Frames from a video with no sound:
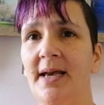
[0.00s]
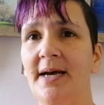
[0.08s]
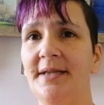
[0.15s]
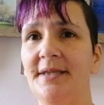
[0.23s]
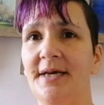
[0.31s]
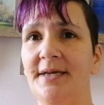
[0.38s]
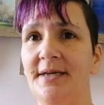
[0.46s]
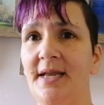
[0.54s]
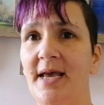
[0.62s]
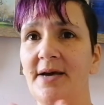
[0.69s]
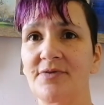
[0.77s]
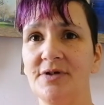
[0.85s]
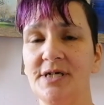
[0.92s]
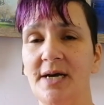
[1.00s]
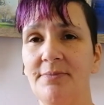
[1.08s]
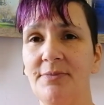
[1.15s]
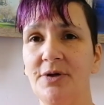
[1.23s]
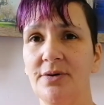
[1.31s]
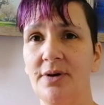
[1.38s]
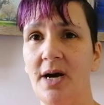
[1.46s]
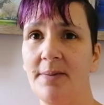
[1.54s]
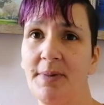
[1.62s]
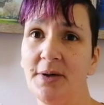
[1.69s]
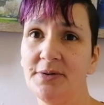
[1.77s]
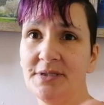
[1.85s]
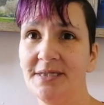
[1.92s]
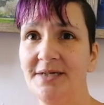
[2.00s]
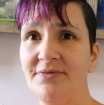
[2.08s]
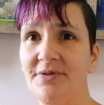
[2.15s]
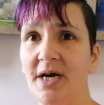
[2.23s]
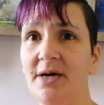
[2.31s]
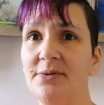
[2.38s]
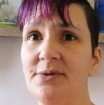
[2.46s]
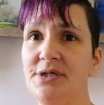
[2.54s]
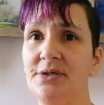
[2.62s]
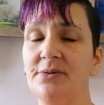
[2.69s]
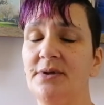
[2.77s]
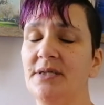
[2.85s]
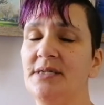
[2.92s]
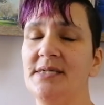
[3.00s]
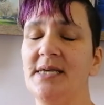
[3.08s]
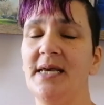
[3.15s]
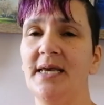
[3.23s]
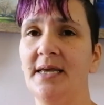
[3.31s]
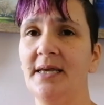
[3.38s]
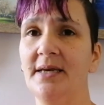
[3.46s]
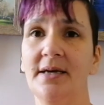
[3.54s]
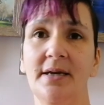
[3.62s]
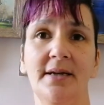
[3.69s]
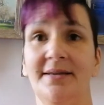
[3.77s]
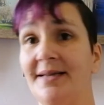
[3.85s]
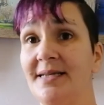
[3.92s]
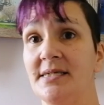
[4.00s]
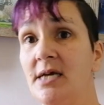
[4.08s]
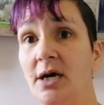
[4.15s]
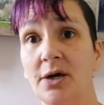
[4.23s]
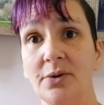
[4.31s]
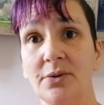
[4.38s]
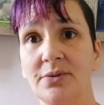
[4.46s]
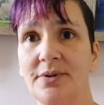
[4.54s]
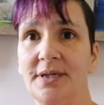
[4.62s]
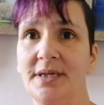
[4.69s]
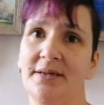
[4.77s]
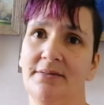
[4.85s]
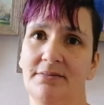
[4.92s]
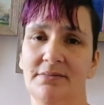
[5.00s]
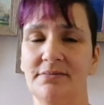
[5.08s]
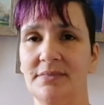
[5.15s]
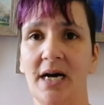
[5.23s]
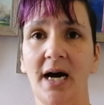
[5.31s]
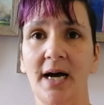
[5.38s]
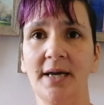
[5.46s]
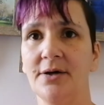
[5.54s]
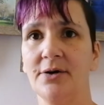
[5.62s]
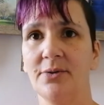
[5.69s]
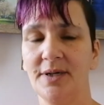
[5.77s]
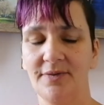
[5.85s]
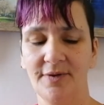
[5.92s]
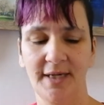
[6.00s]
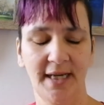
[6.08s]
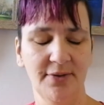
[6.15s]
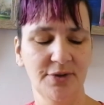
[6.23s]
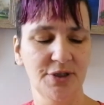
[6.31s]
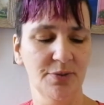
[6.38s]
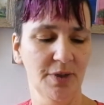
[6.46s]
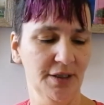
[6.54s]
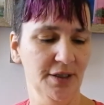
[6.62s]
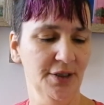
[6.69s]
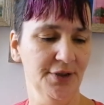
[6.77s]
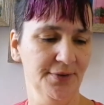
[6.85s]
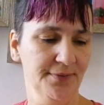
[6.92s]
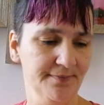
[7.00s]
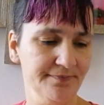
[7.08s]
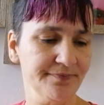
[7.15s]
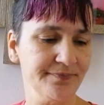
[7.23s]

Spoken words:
then every time you're about to leave the house, you can say let's go in Thai or whatever language you want to learn.